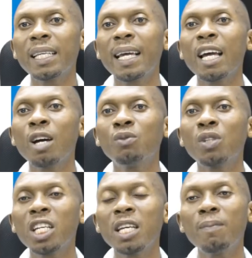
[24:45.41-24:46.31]
They help to
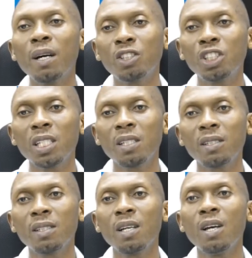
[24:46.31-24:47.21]
keep our
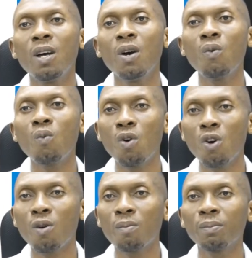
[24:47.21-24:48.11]
chicks
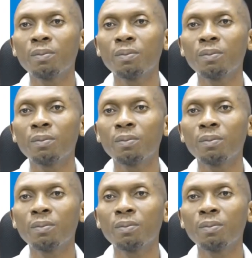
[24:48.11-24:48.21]
warm.